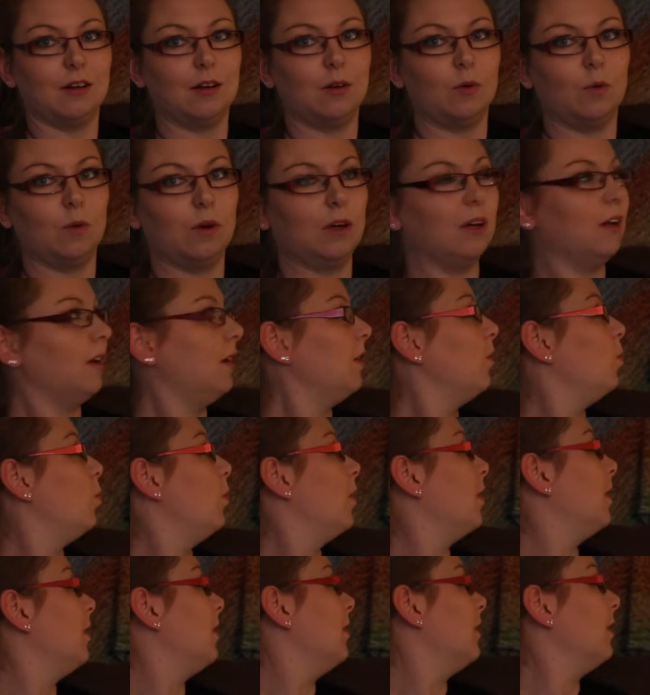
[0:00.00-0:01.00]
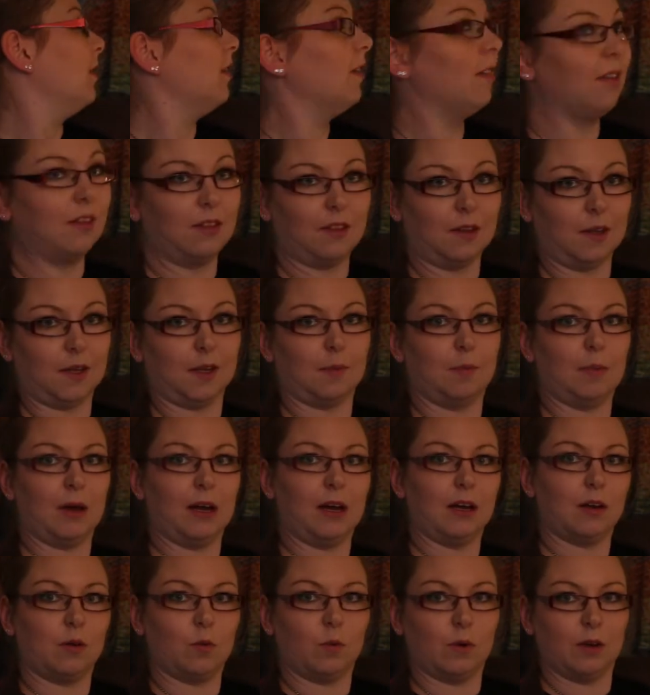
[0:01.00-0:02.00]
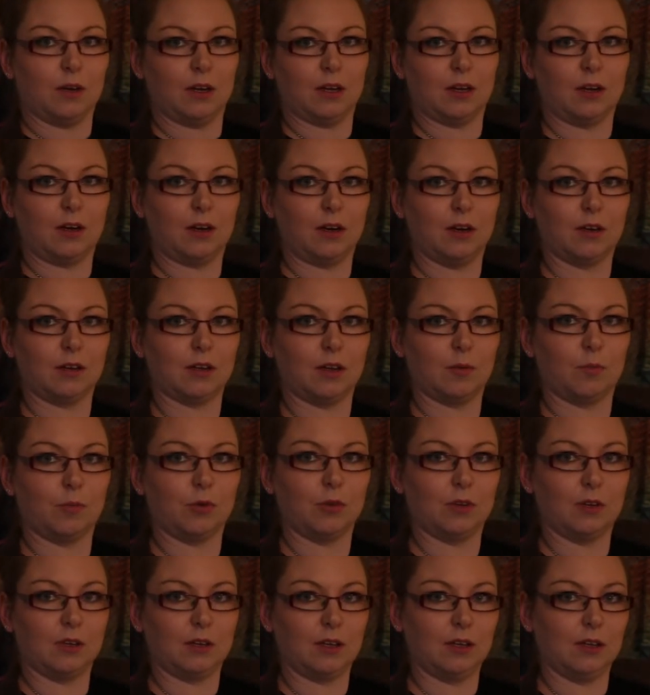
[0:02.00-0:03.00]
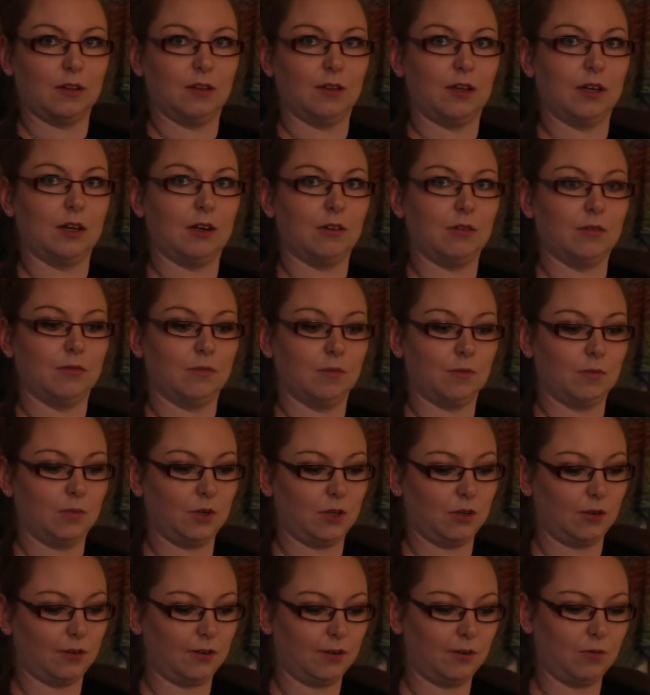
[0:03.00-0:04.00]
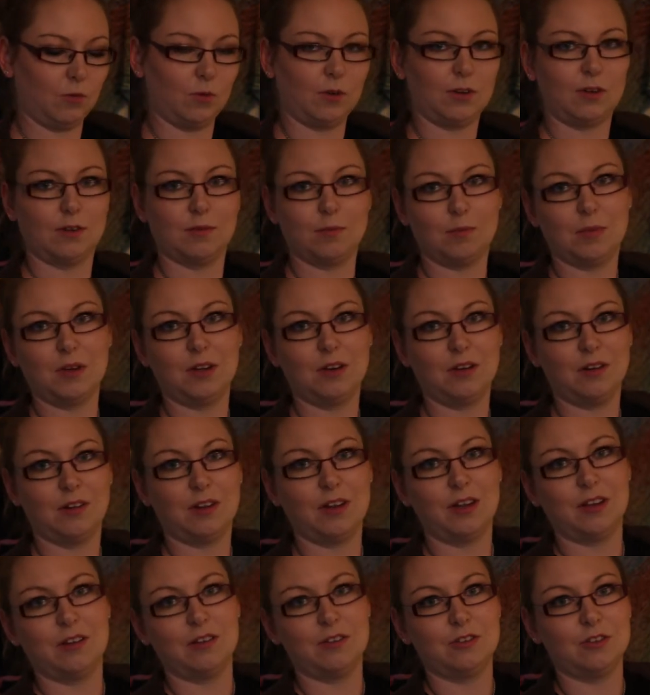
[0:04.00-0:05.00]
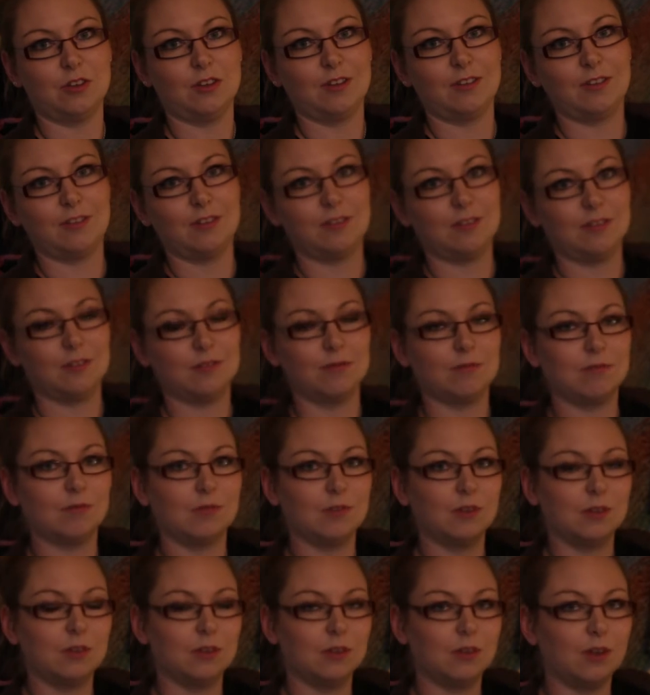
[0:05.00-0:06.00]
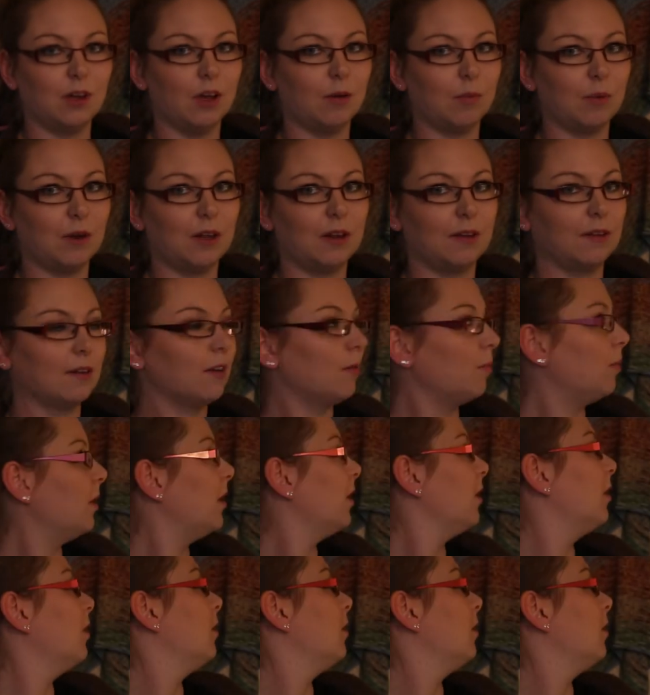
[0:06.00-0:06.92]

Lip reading: well, it wasn't in this bag when I got it. I put it in there because it was better than just a plastic bag.